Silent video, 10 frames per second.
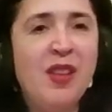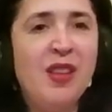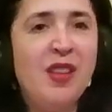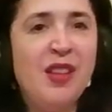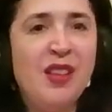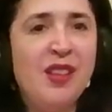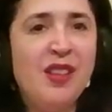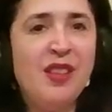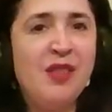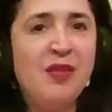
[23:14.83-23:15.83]

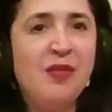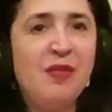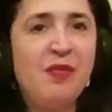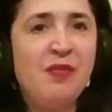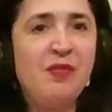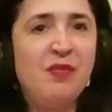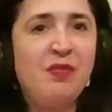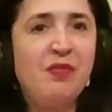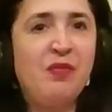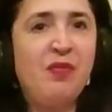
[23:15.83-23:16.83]

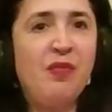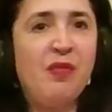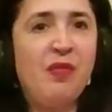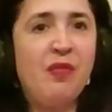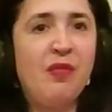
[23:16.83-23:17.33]
The person shown says nothing.